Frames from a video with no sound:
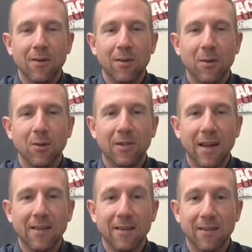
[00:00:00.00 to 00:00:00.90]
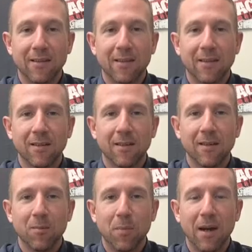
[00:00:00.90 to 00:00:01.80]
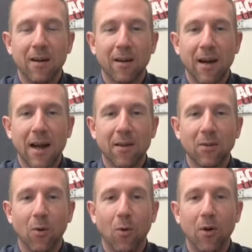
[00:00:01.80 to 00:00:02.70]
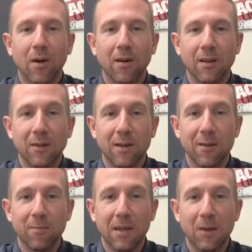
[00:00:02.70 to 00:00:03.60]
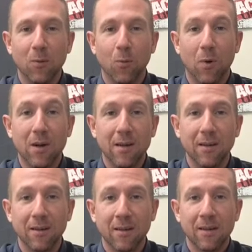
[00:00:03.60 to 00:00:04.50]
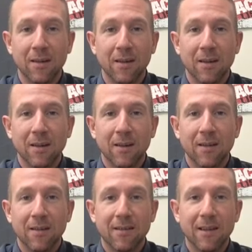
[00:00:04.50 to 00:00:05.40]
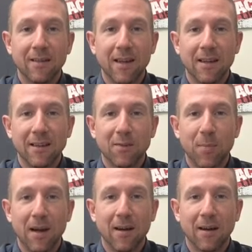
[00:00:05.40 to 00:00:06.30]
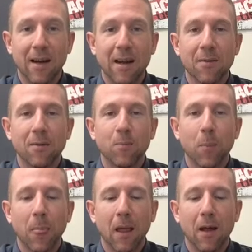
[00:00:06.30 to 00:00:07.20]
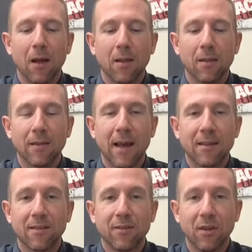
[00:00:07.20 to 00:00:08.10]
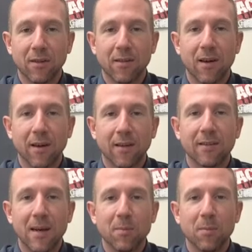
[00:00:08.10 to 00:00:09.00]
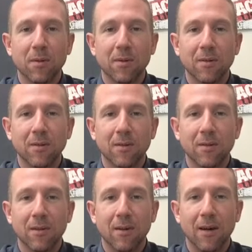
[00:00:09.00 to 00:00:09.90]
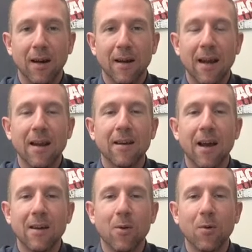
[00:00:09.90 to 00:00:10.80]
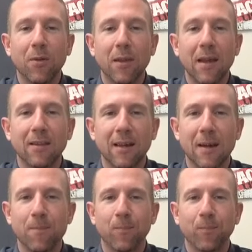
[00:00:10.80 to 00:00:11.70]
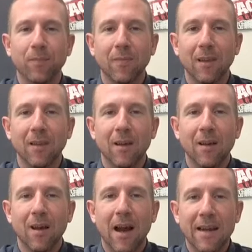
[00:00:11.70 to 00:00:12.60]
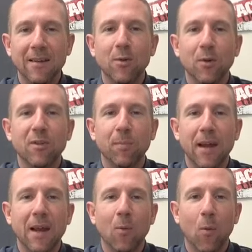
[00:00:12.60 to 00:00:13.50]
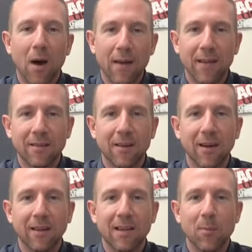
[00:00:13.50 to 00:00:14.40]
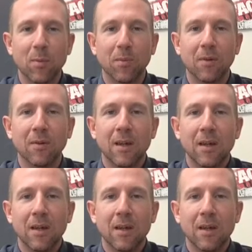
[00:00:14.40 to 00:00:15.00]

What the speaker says: 2-sentence paragraphs, or you give me 1 6-sentence paragraph, that's just not acceptable. All right, and I don't think that I need to explain why that's not acceptable.